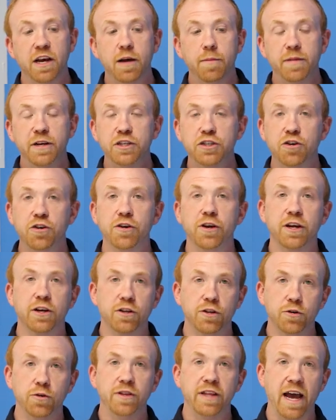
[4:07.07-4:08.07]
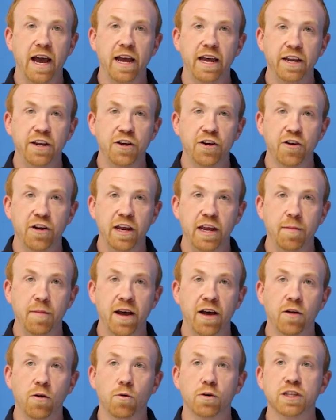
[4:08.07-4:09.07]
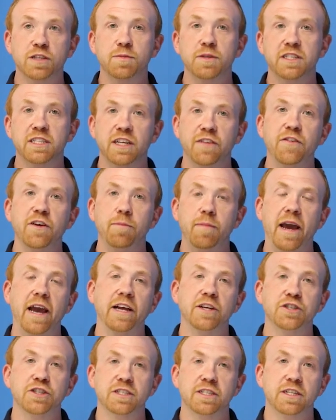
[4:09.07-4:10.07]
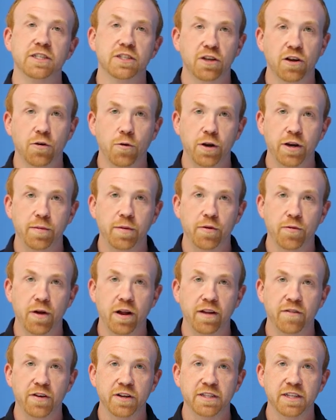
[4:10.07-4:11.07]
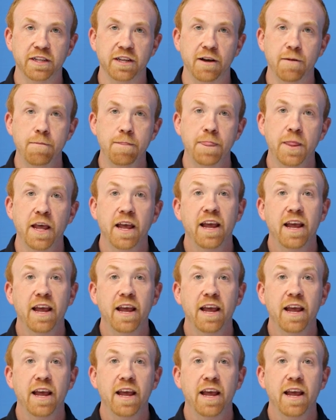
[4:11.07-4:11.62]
be sure to include that into your email or specific pages that's going to be relevant to them.